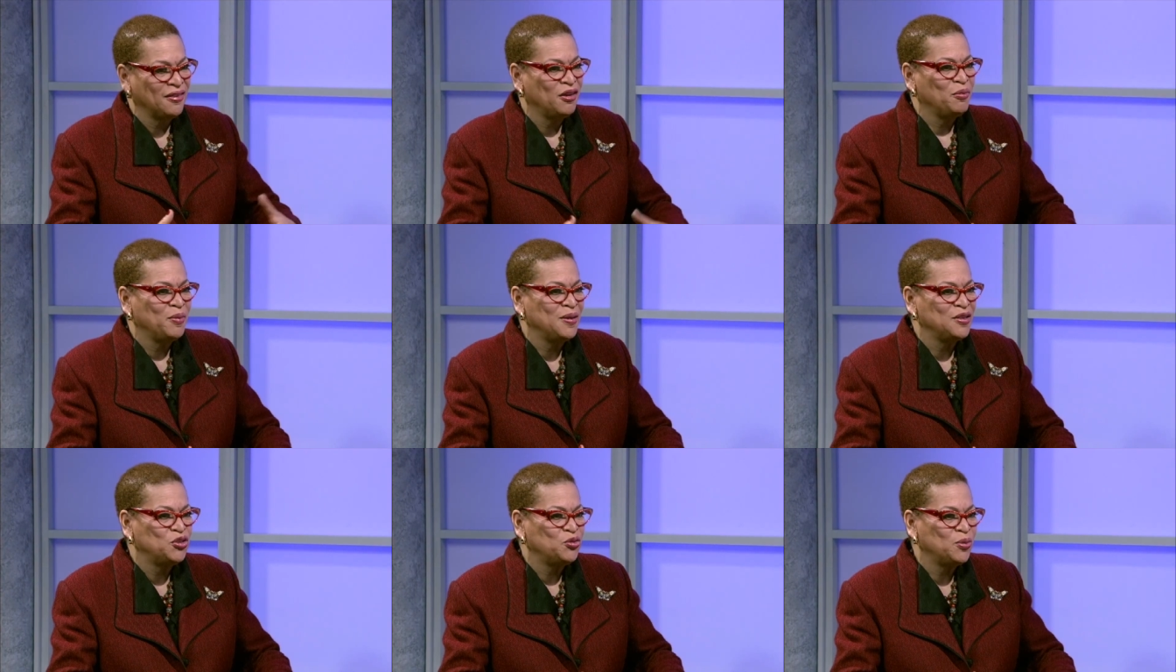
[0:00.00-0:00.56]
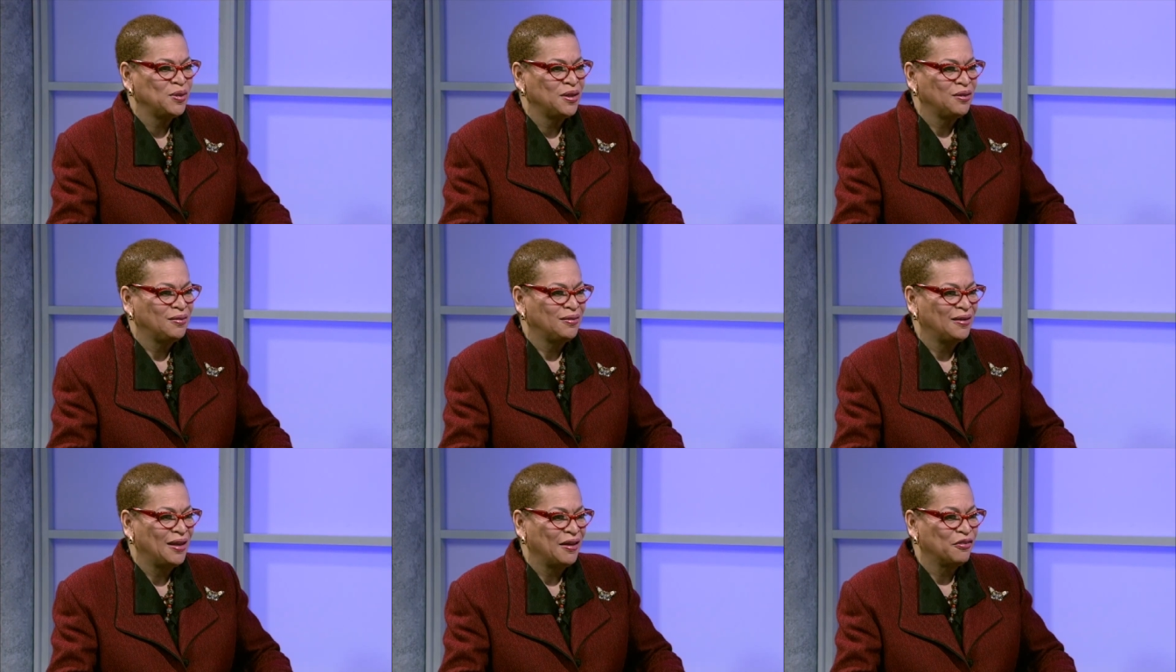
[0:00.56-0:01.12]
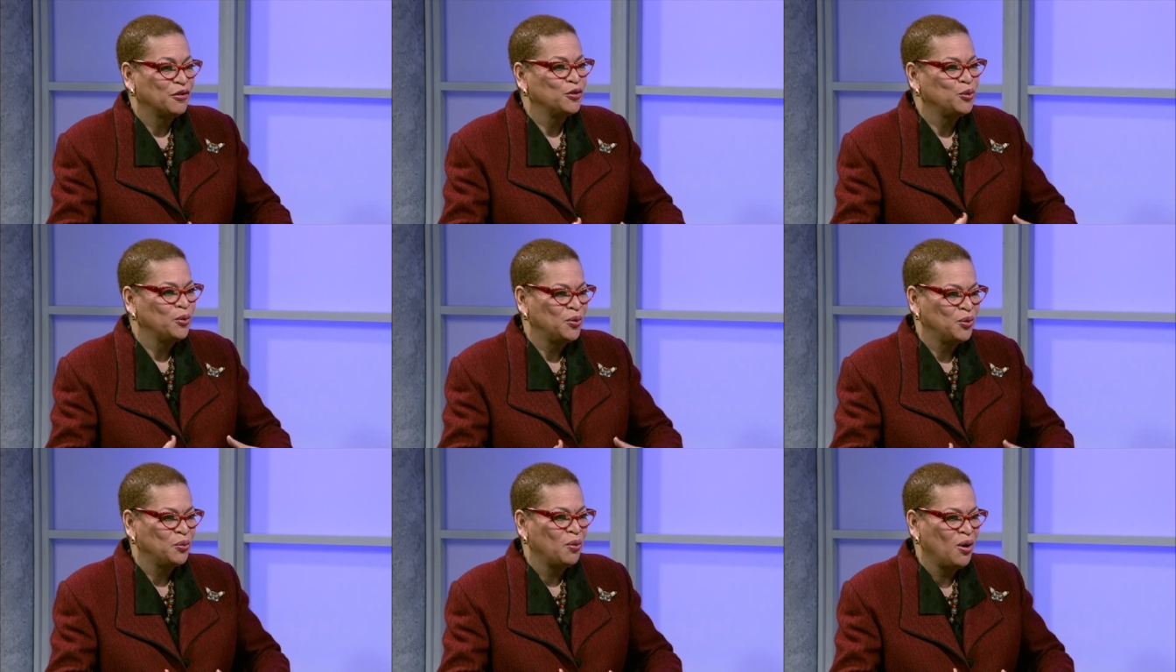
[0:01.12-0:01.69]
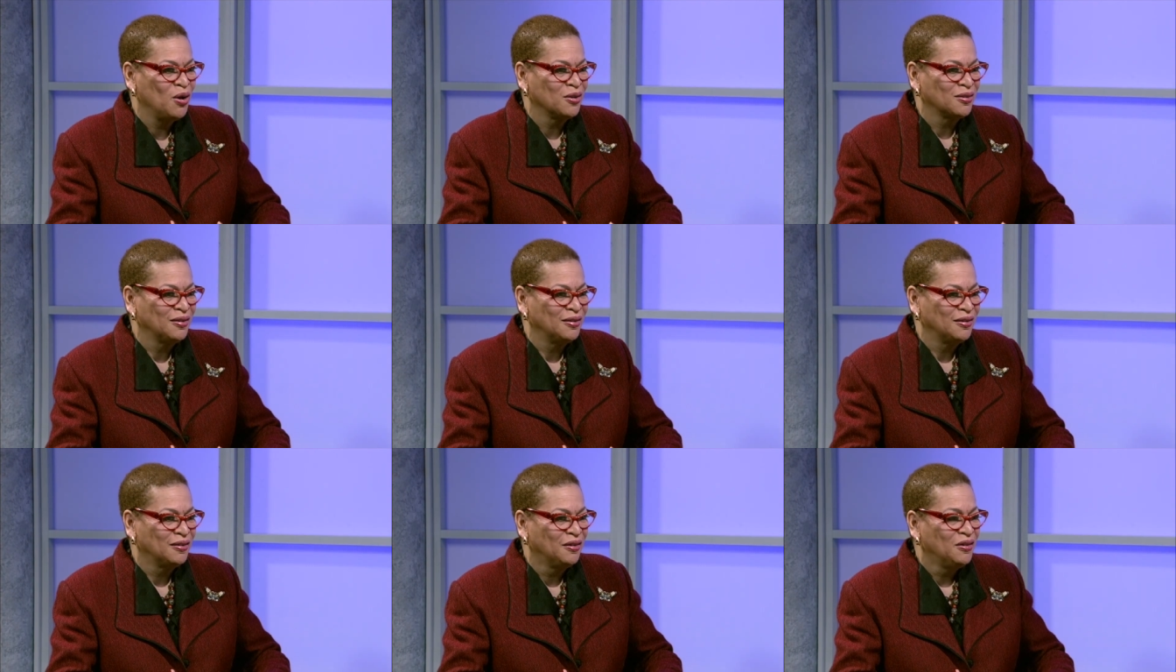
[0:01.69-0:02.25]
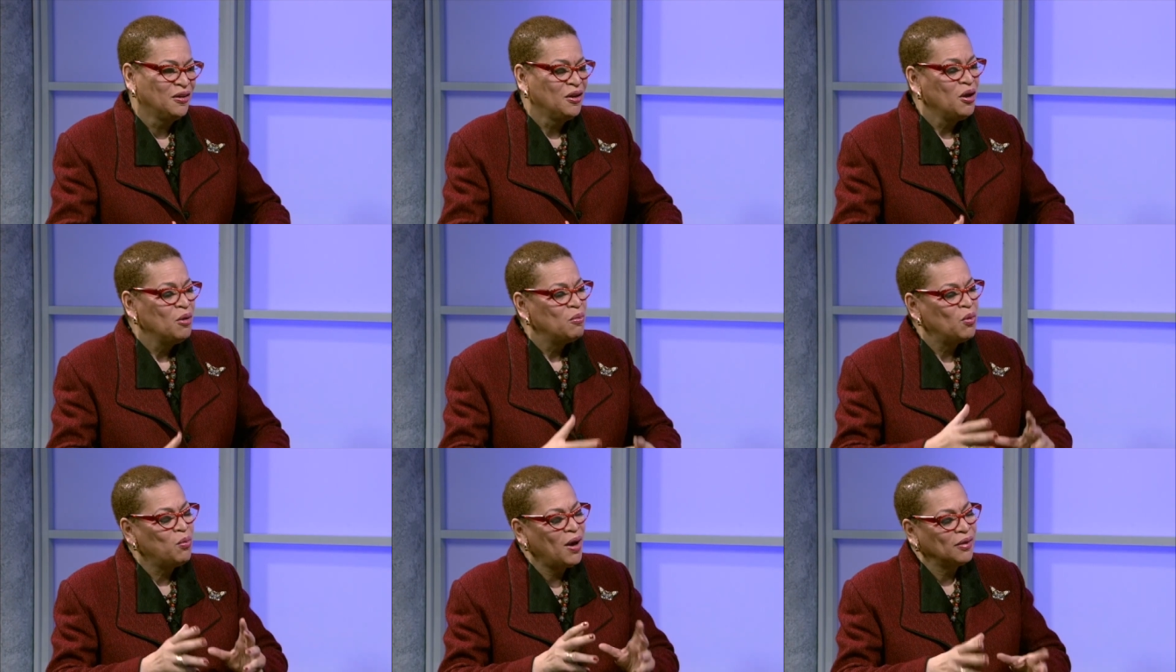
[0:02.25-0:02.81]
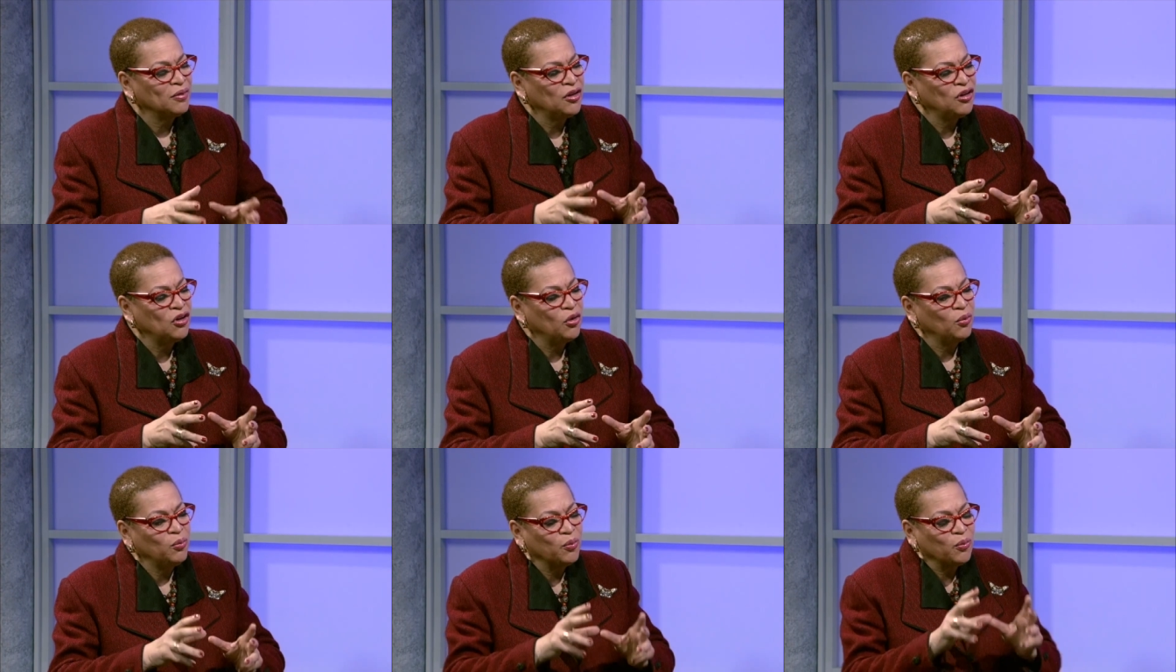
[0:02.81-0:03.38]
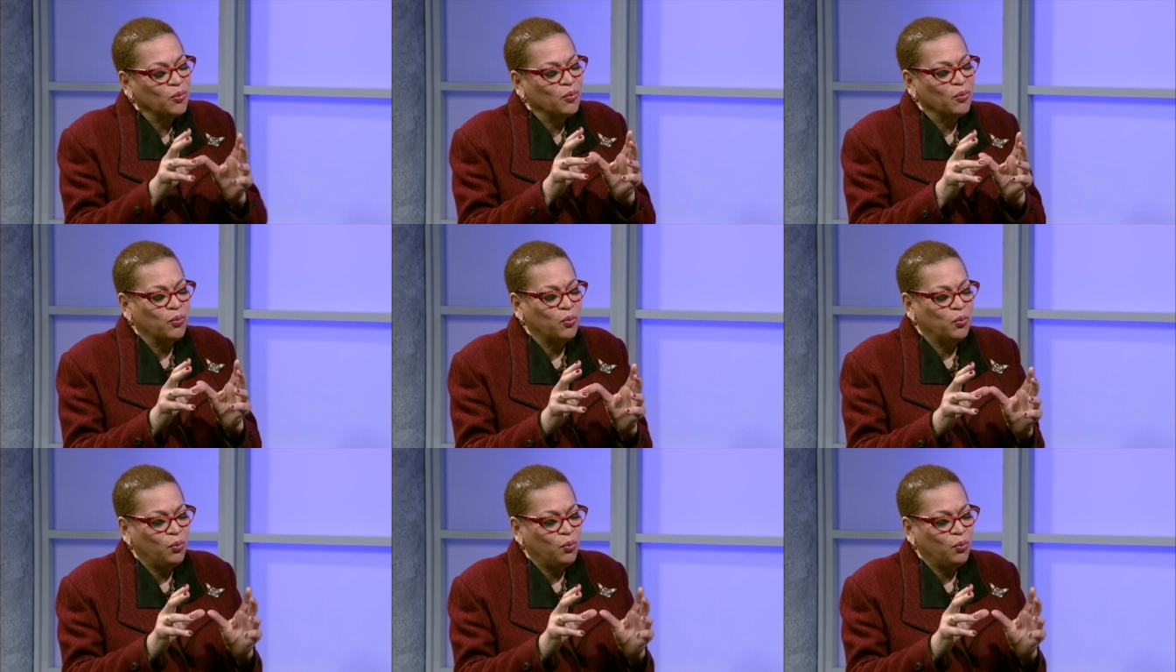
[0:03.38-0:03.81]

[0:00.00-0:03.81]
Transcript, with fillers: and they're being treated like they're doing the wrong yeah, thing. Yeah, yeah. But what, you mm-hmm. know, mm-hmm.